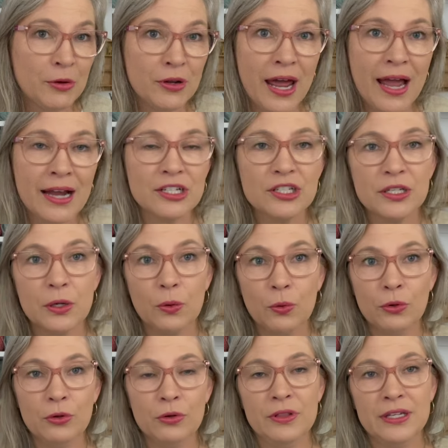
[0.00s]
going to actually
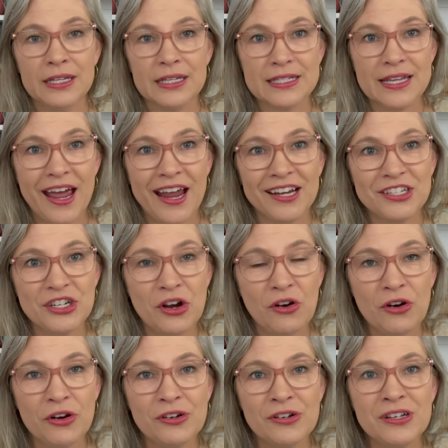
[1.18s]
order the exact
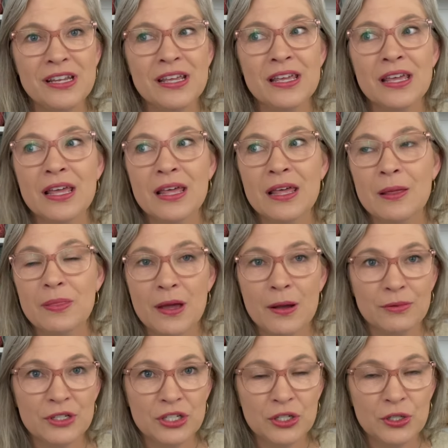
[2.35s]
yarn that
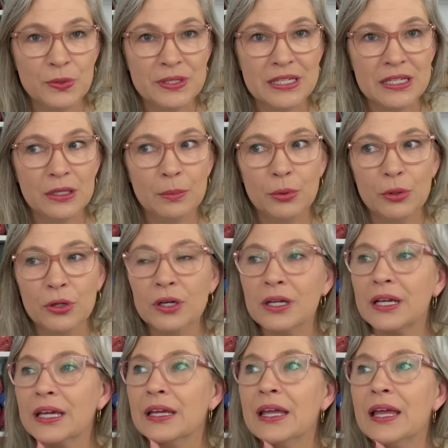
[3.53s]
was used in the
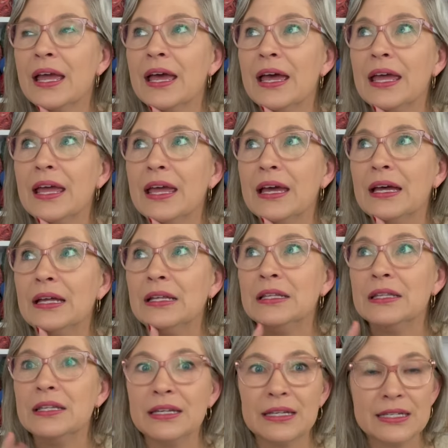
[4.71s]
book and
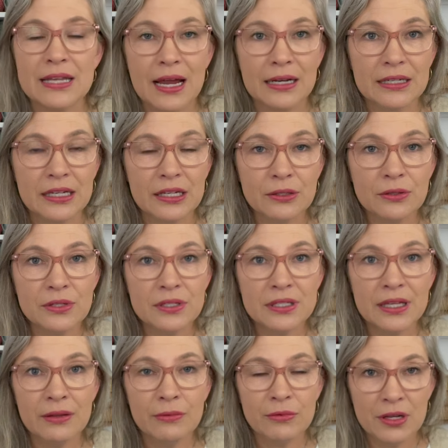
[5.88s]
the exact needles
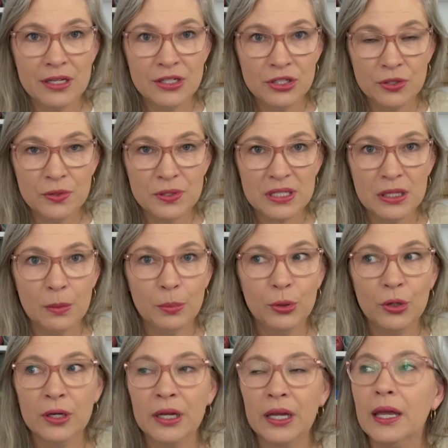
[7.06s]
that is used in the
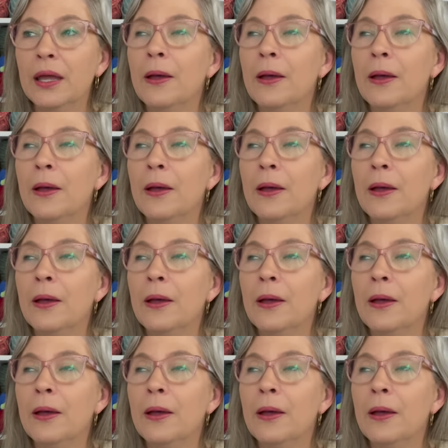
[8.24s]
book.